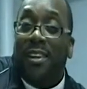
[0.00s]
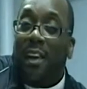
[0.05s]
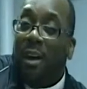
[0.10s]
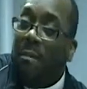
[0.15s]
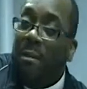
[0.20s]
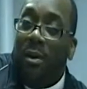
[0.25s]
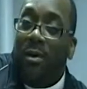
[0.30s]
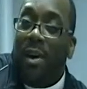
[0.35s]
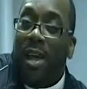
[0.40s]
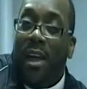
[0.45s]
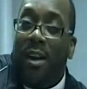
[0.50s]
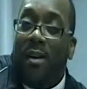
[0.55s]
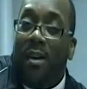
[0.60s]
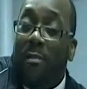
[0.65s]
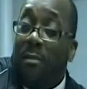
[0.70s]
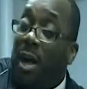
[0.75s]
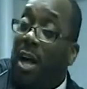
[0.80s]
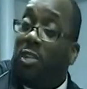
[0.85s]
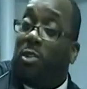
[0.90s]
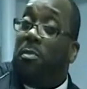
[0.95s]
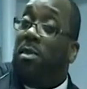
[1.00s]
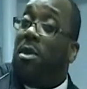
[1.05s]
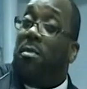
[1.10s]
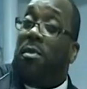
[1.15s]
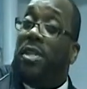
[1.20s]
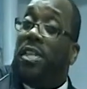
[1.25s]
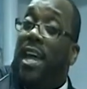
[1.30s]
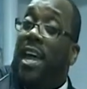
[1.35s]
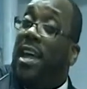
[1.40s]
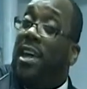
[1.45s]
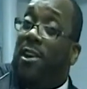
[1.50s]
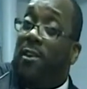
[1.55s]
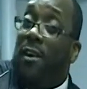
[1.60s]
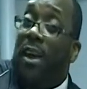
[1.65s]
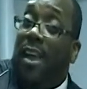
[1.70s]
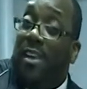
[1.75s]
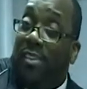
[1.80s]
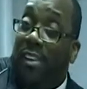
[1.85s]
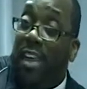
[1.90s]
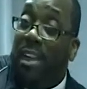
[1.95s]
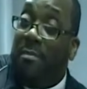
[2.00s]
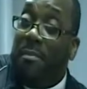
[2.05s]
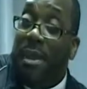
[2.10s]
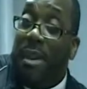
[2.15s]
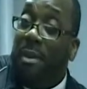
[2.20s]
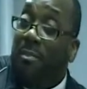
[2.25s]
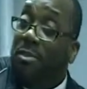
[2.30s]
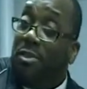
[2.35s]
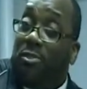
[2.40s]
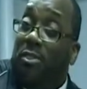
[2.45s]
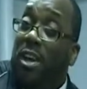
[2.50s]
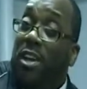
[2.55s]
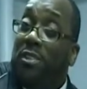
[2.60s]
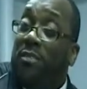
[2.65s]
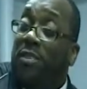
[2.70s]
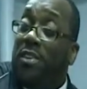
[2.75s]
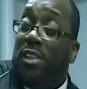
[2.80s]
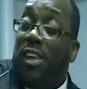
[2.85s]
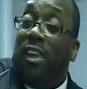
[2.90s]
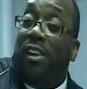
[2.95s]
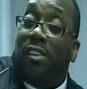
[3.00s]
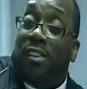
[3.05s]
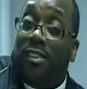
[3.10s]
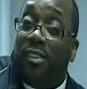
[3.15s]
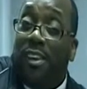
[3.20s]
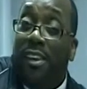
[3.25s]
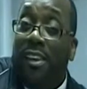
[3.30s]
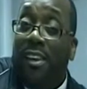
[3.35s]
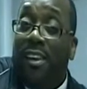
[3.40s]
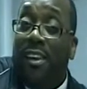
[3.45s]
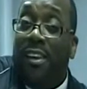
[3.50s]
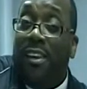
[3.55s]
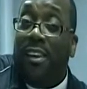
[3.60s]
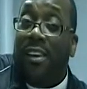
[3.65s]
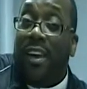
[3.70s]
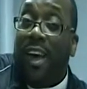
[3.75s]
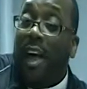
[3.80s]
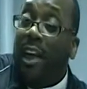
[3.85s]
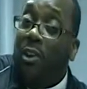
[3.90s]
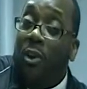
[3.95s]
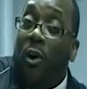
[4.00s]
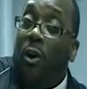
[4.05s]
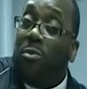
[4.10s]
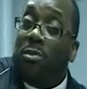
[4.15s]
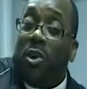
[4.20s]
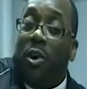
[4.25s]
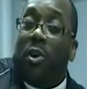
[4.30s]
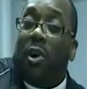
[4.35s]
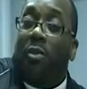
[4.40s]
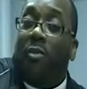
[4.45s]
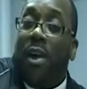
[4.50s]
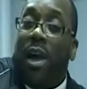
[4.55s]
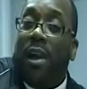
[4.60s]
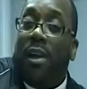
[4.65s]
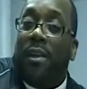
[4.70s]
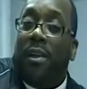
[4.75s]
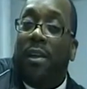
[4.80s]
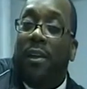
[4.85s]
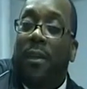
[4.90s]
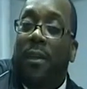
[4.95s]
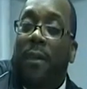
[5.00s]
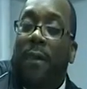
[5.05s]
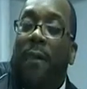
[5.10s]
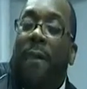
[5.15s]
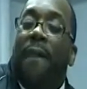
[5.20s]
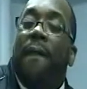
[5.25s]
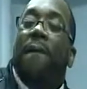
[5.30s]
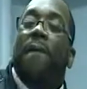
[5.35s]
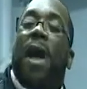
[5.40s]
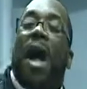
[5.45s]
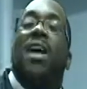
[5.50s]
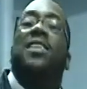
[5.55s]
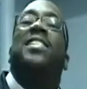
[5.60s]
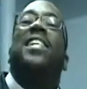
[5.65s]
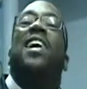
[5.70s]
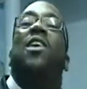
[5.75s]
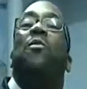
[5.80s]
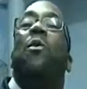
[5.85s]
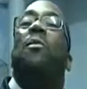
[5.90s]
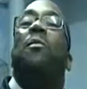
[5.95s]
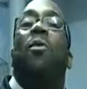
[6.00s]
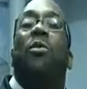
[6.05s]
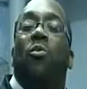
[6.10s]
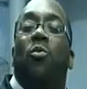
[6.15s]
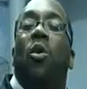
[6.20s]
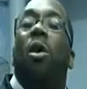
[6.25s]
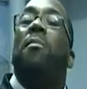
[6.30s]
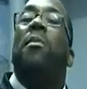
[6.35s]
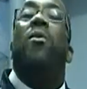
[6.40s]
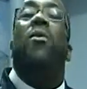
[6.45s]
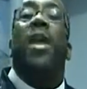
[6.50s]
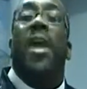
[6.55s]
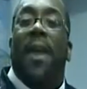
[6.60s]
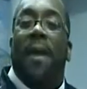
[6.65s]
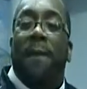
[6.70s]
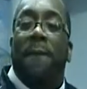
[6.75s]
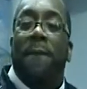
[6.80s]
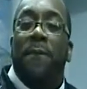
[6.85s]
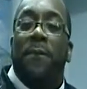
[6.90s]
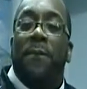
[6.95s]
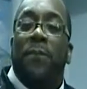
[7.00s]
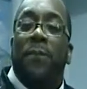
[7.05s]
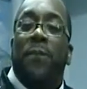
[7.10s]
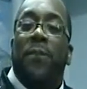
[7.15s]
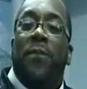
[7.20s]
Come on now. Apostle B.B.Jay ain't crazy. Amen. I'm just crazy for Jesus. I know I'm talking right. I say one more, one more again.